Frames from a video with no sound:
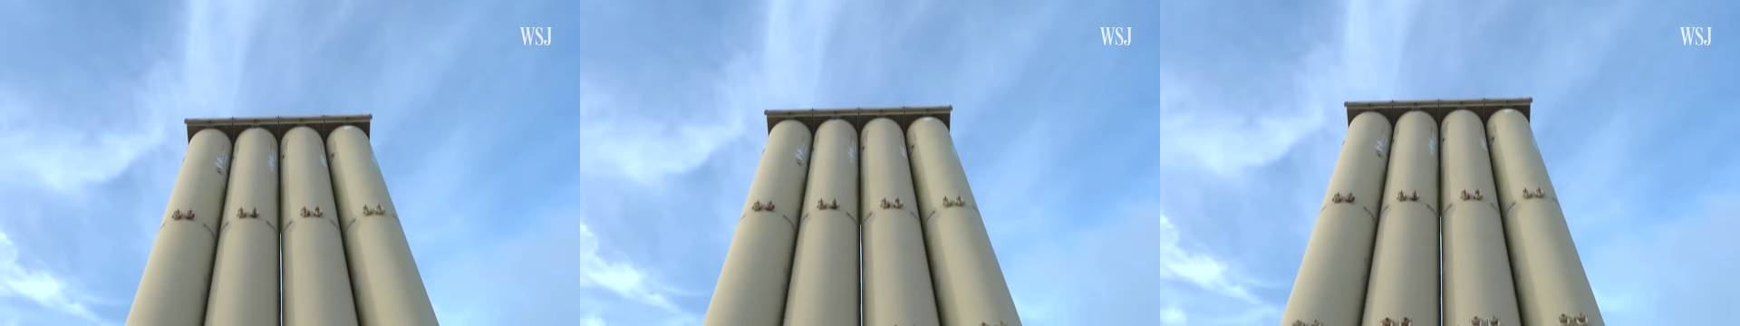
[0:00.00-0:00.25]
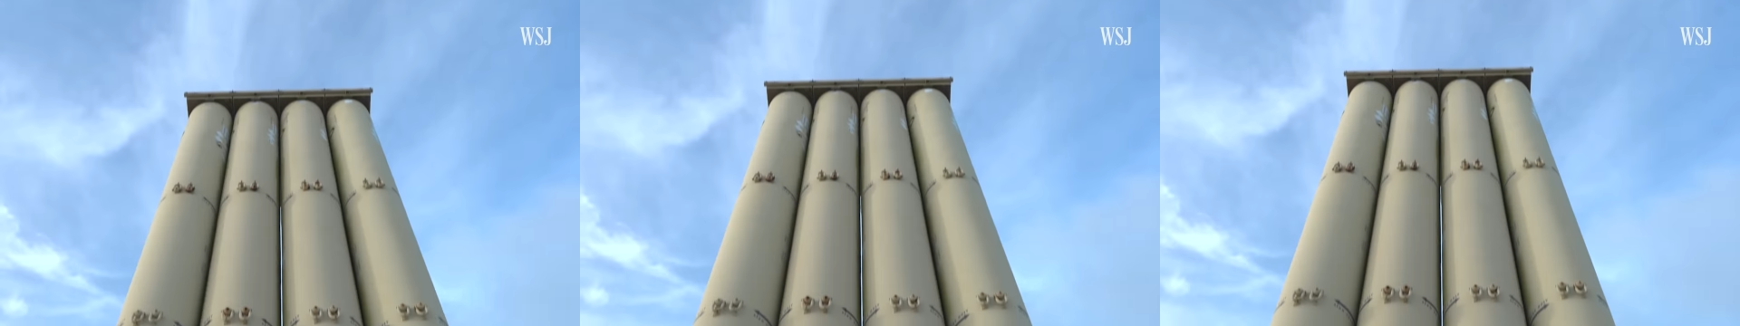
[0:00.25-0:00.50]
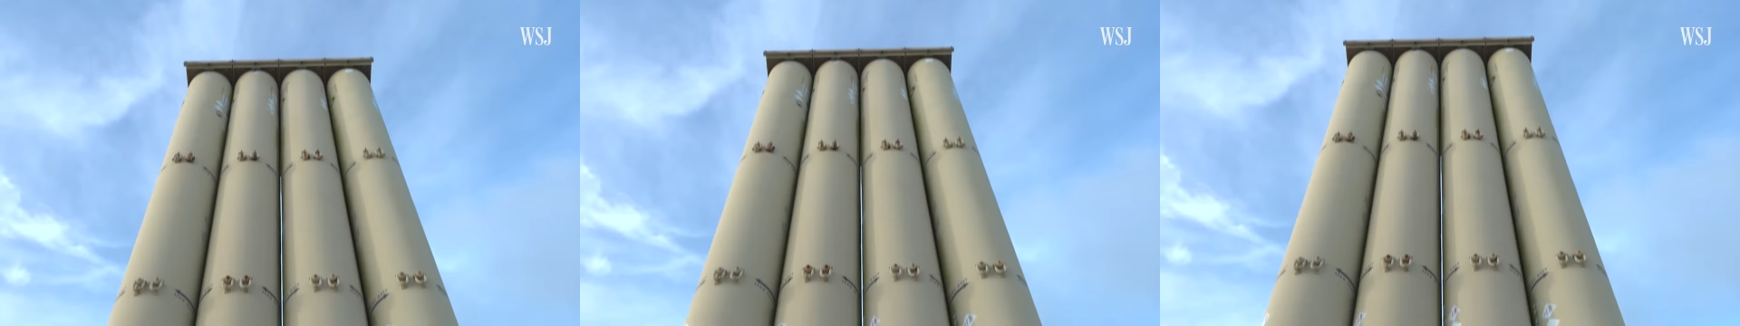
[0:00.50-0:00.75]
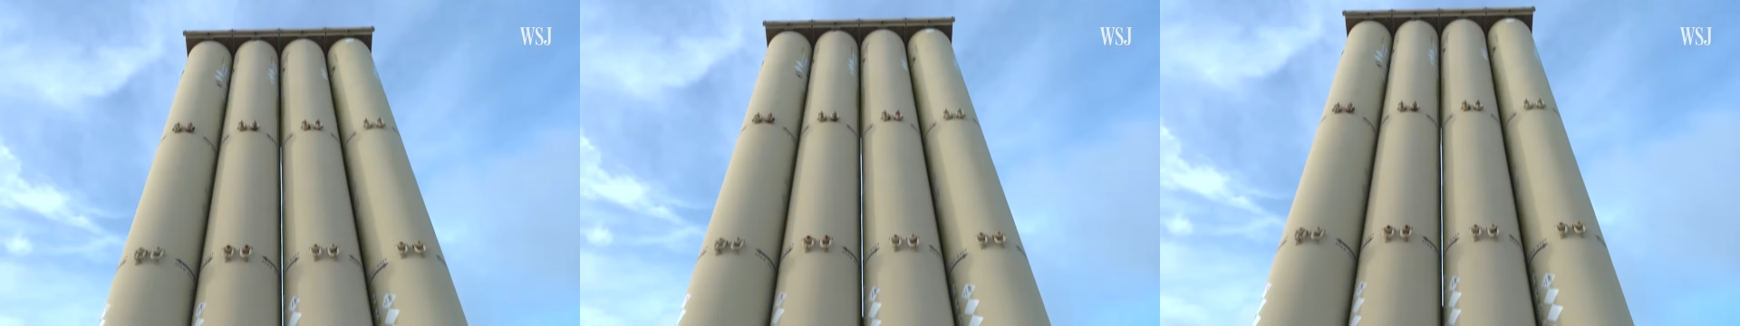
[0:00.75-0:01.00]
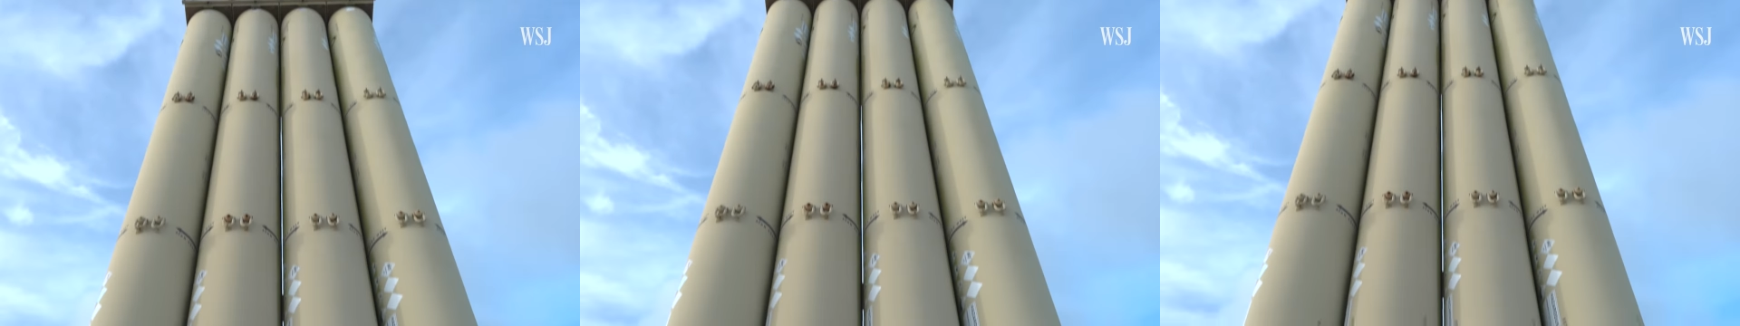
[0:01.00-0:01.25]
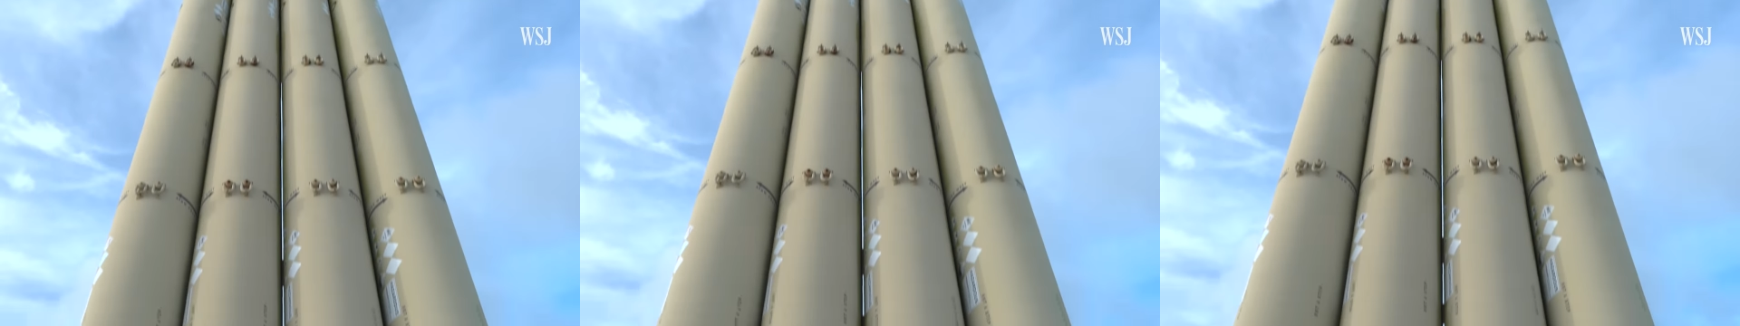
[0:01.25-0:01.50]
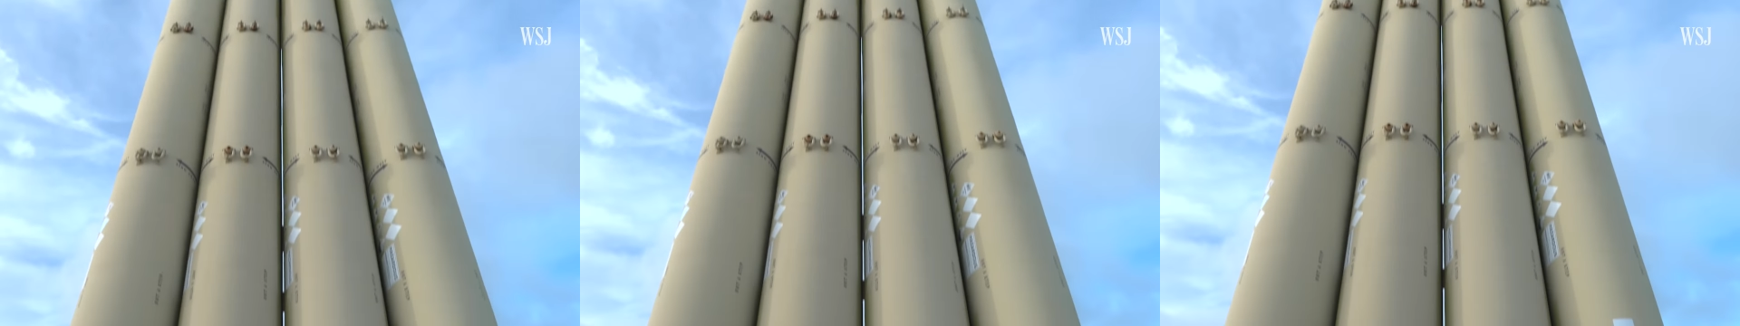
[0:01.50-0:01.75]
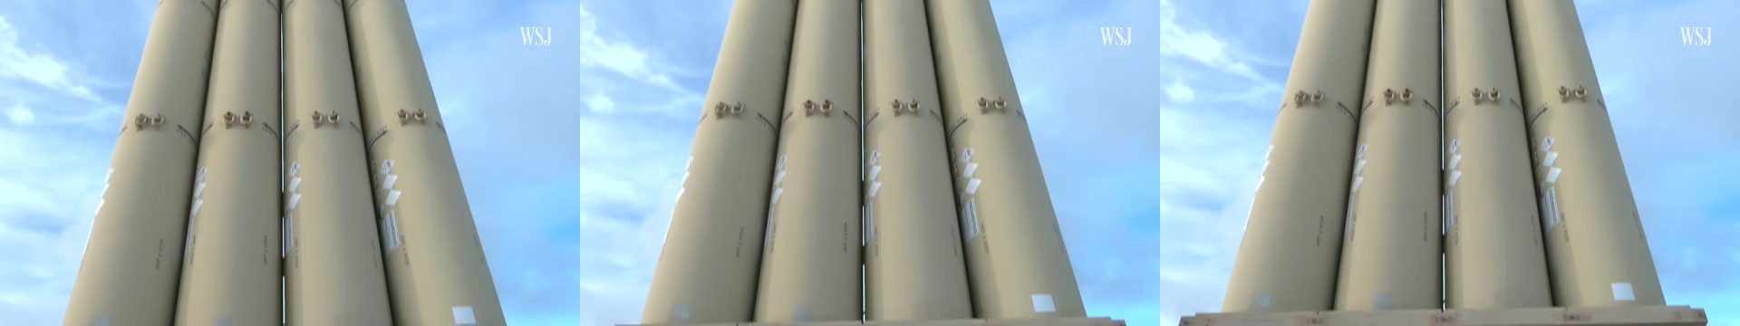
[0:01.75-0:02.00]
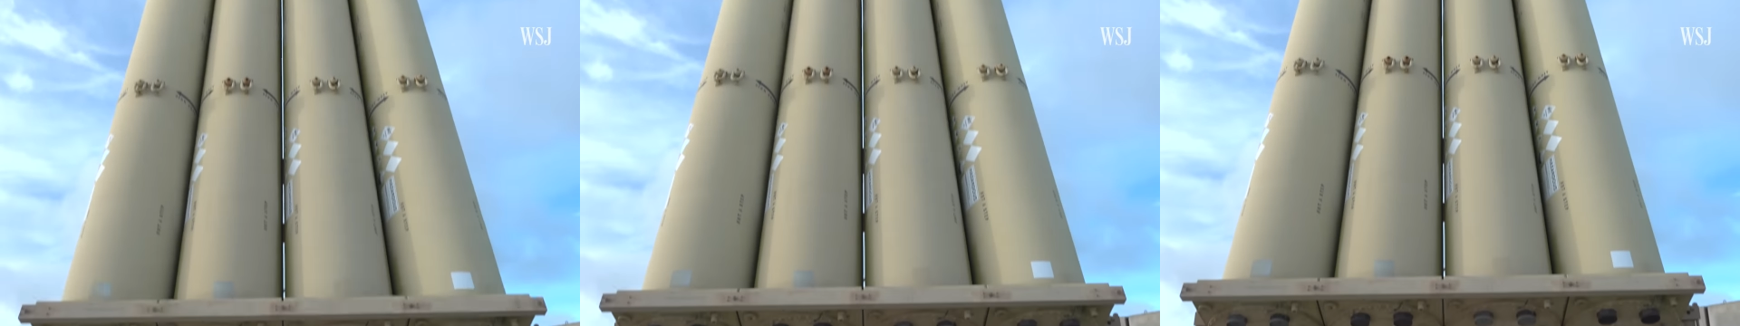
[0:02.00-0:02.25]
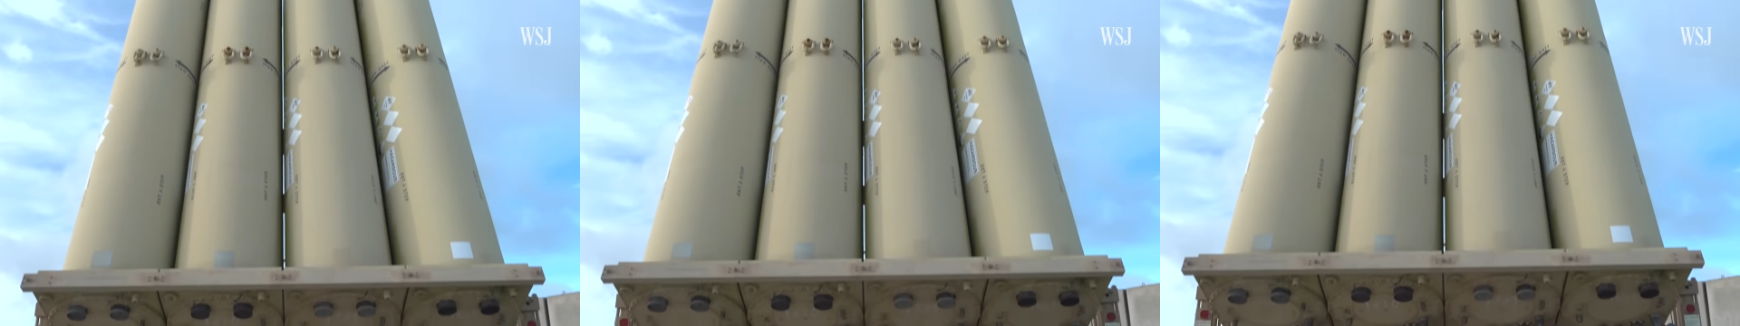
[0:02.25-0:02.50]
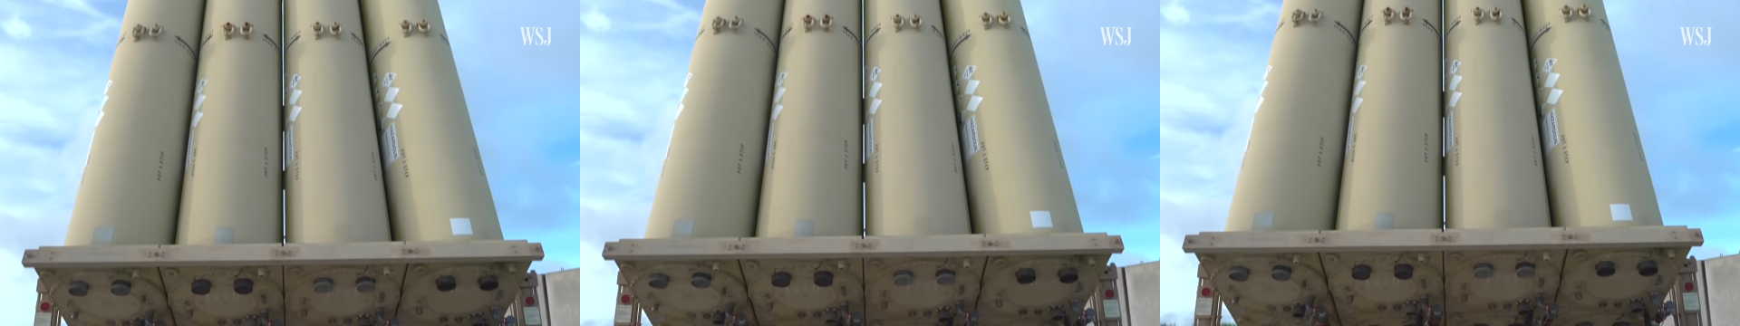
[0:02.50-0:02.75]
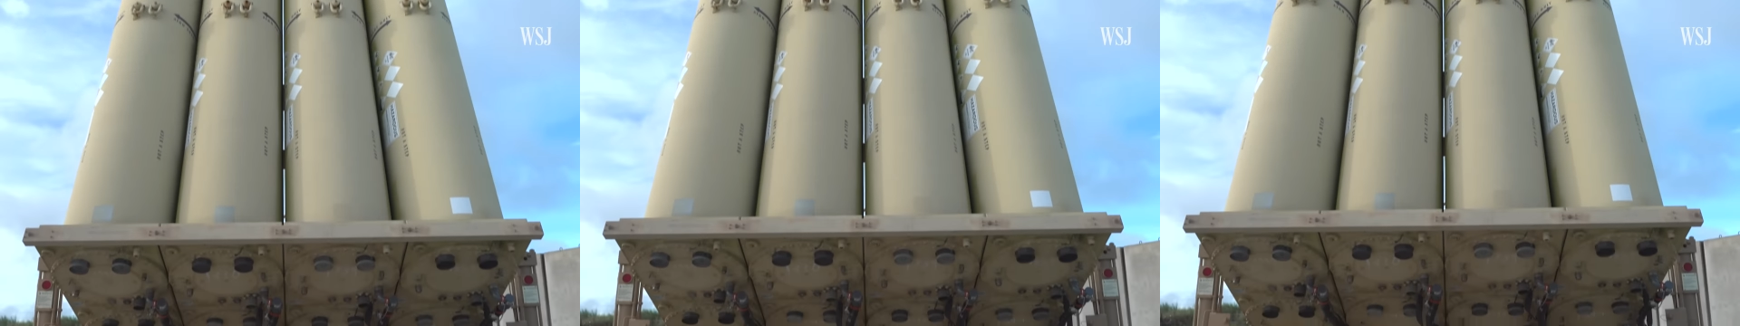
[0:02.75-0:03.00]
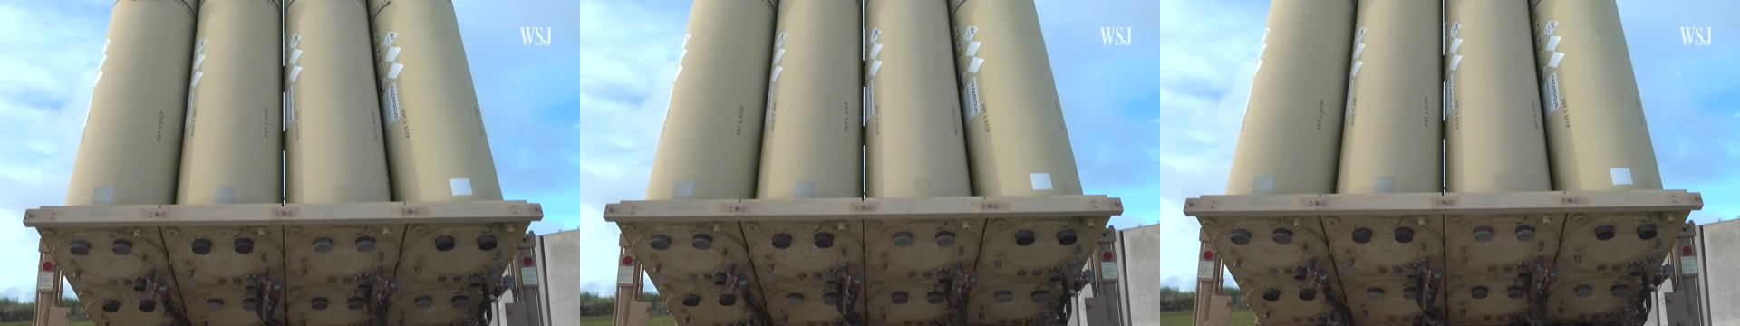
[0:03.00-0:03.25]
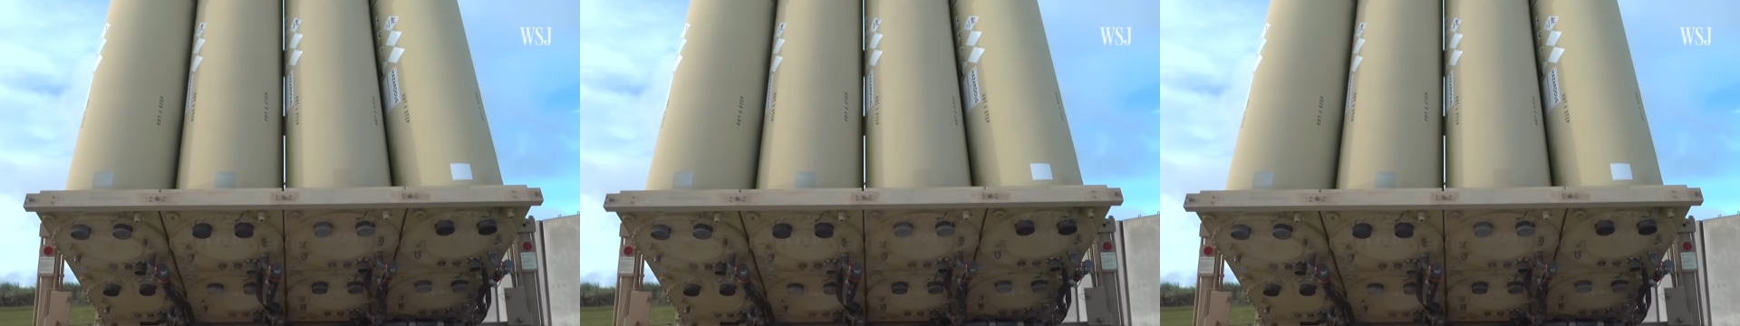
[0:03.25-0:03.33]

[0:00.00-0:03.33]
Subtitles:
(no speaker visible)